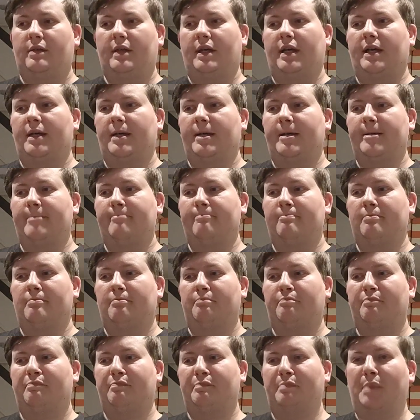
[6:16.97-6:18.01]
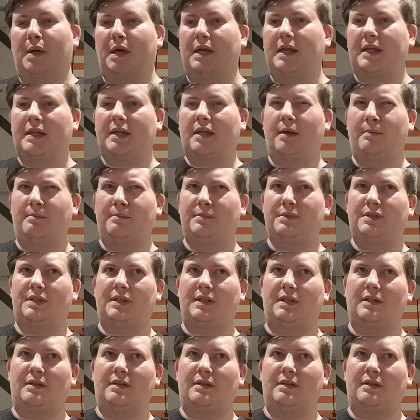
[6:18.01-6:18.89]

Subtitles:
but it comes